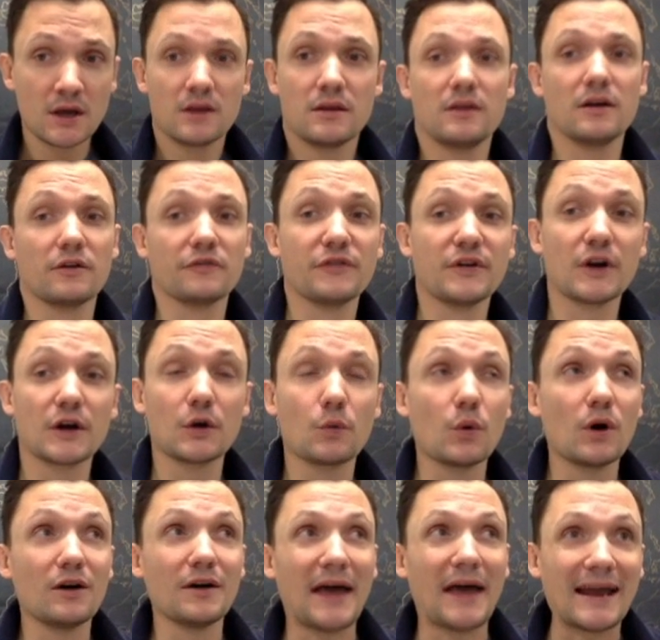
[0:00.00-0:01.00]
They're very
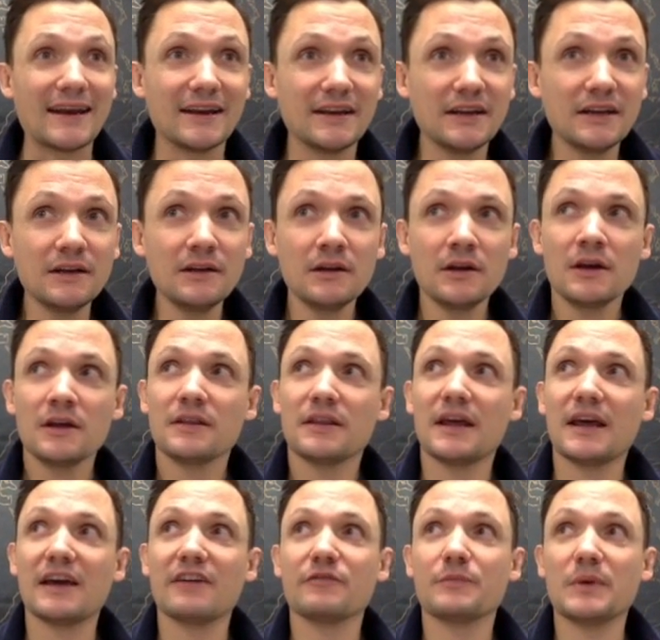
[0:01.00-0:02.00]
well edited.
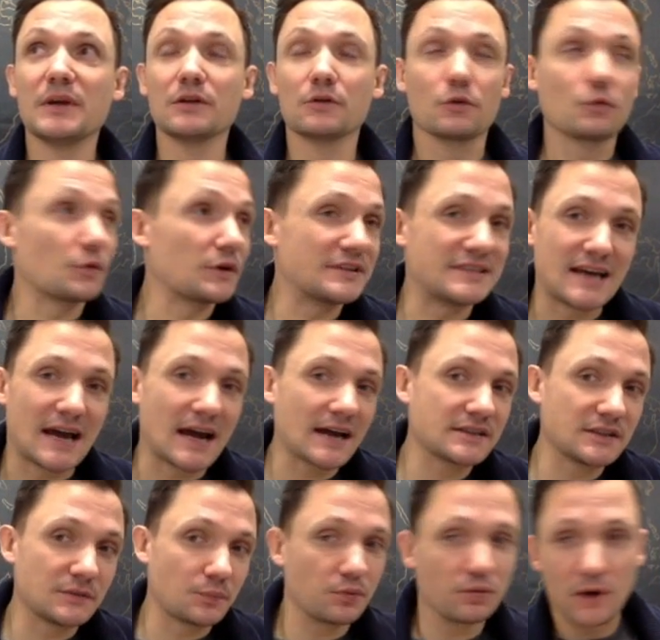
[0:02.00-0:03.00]
They have been
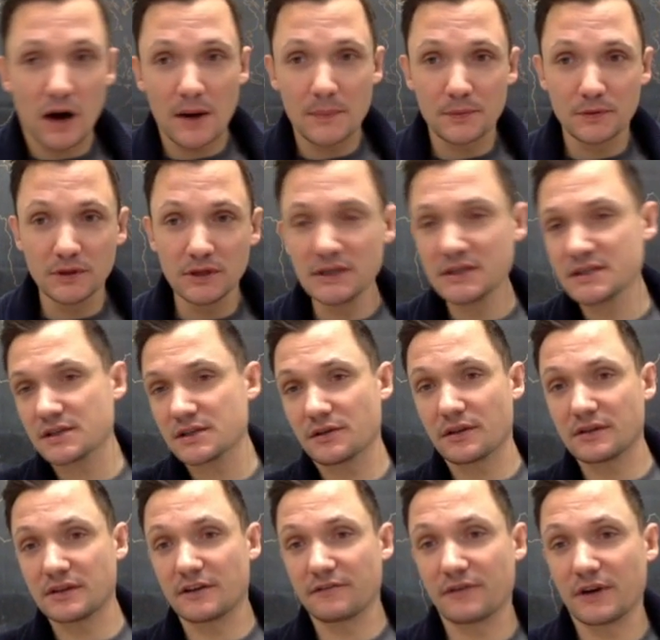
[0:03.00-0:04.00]
redacted properly so
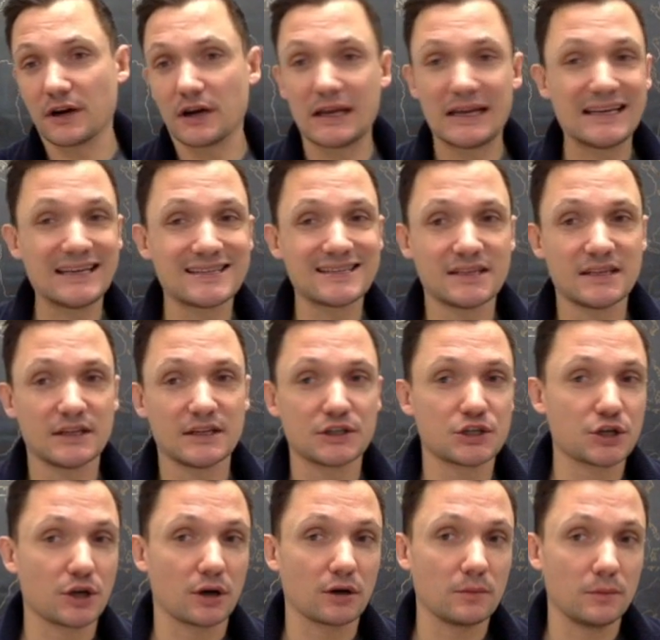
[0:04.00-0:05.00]
that they're very easy and
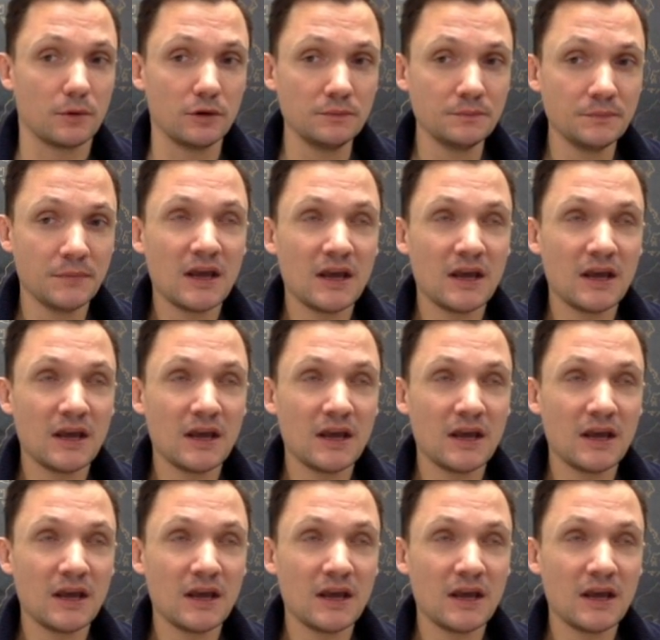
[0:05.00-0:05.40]
chunkable.